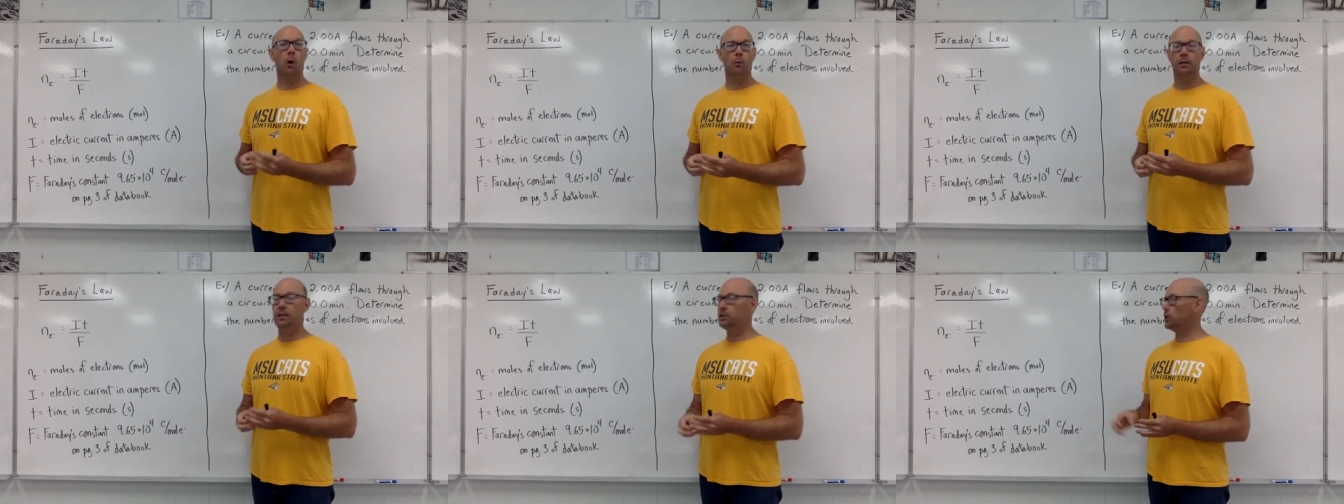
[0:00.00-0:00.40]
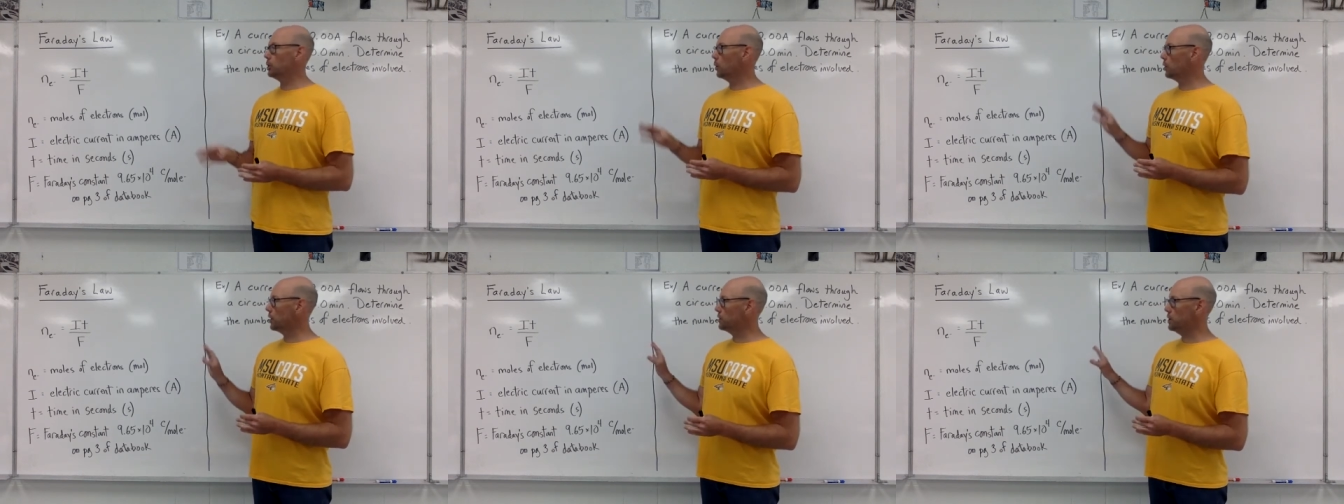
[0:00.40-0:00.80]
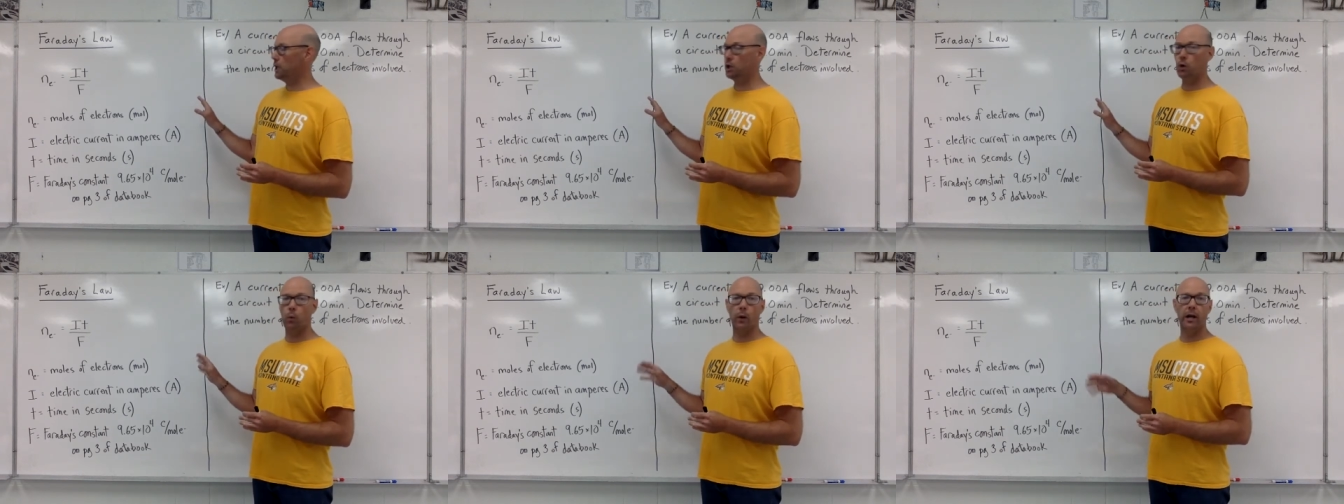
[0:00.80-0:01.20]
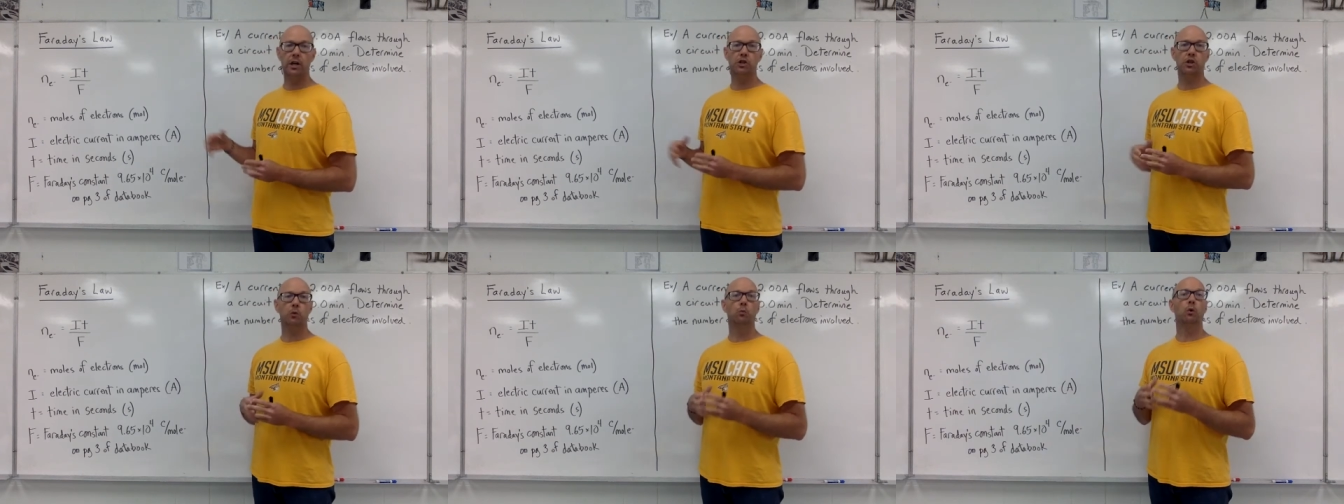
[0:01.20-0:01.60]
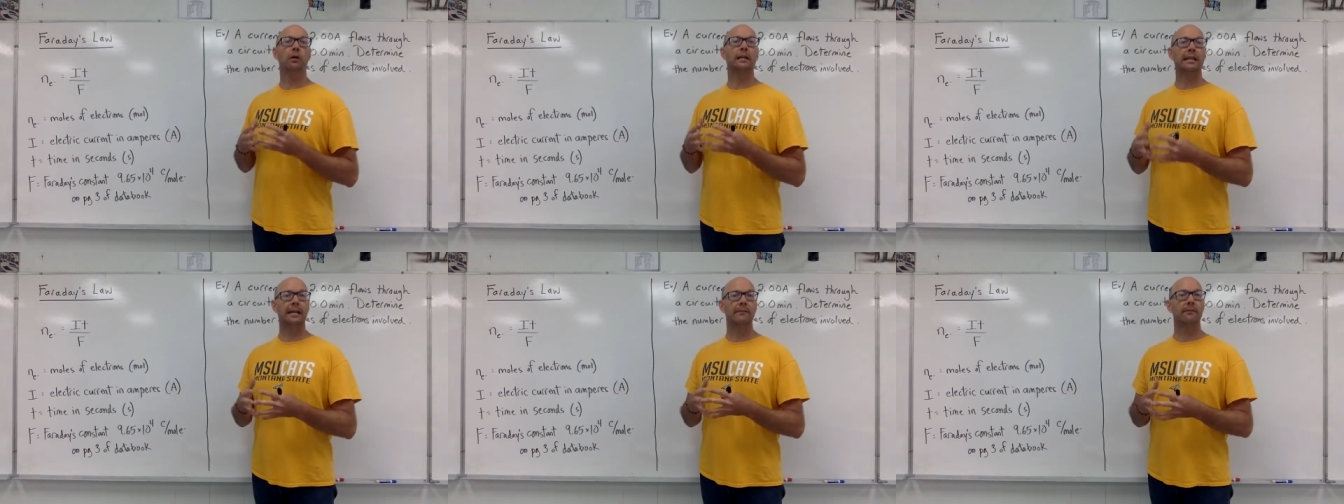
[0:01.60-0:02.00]
we need to know that the equation
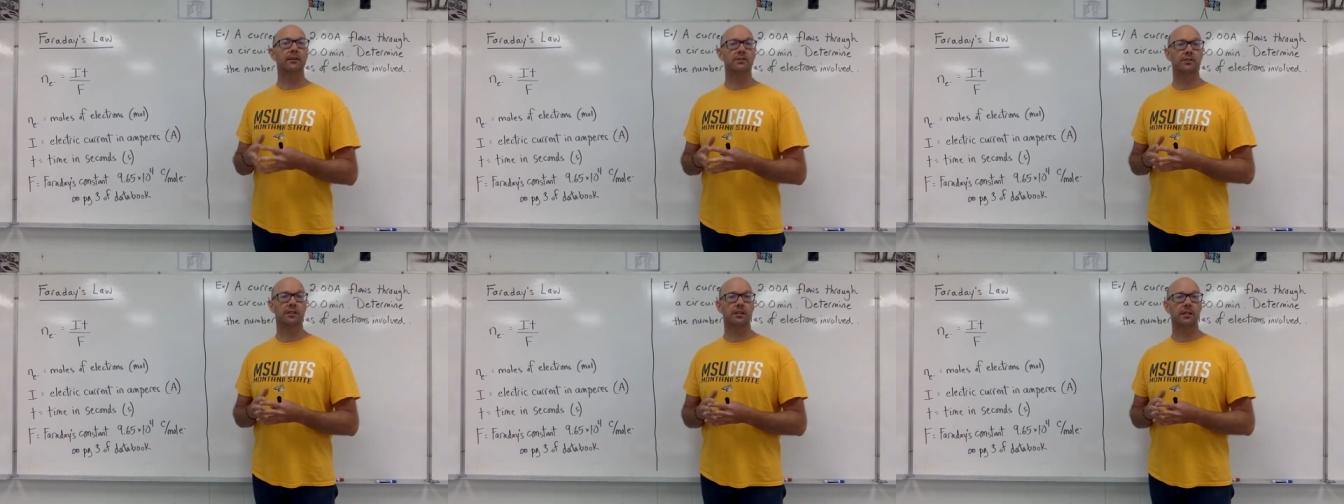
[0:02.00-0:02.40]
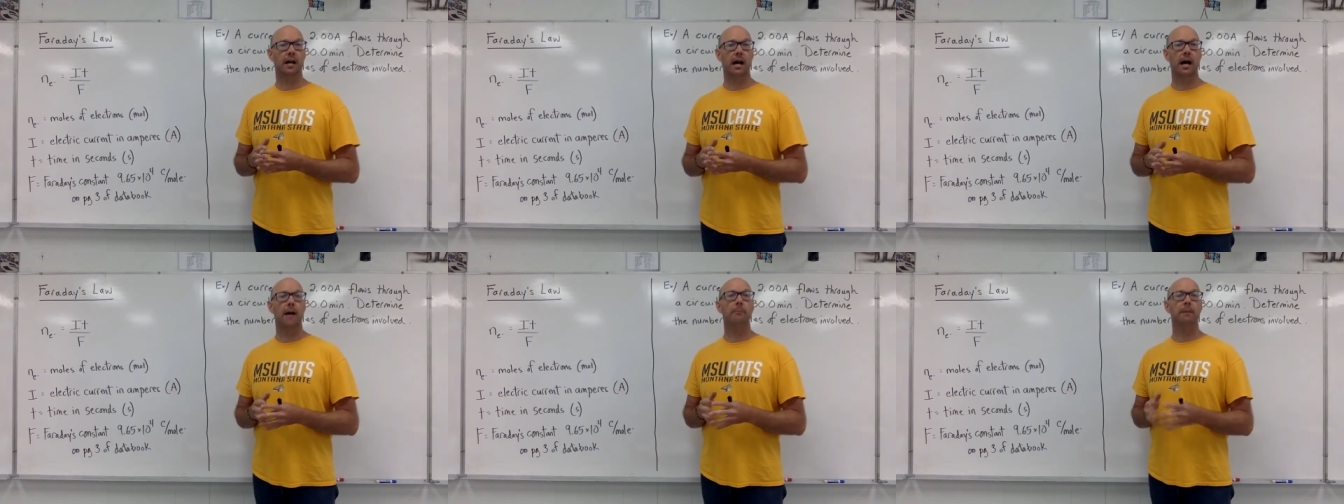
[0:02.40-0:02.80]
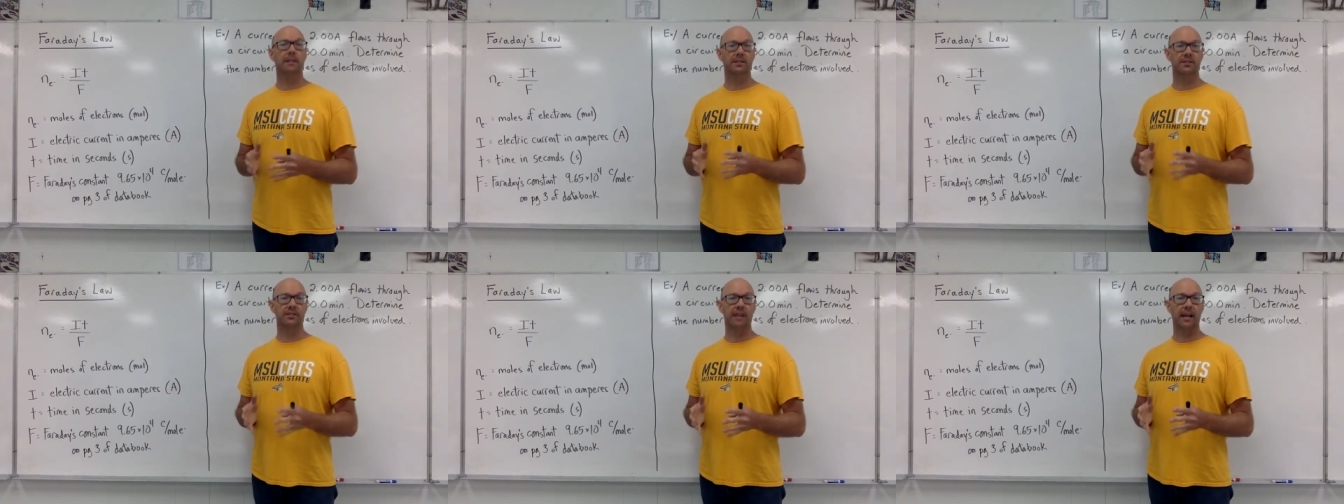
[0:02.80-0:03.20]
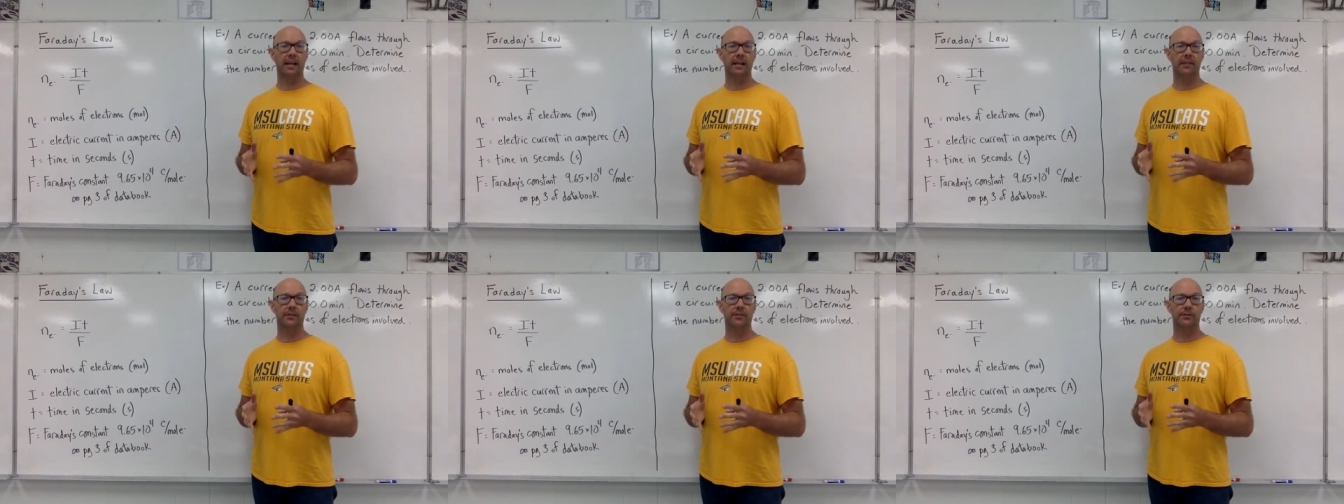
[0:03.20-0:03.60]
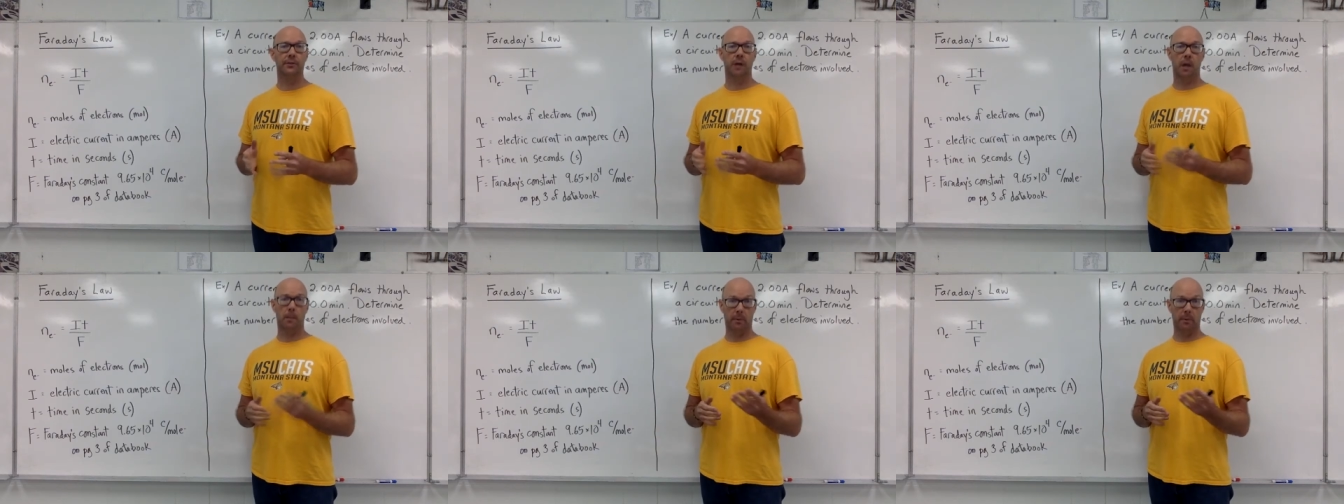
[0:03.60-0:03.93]
will give us the time in seconds,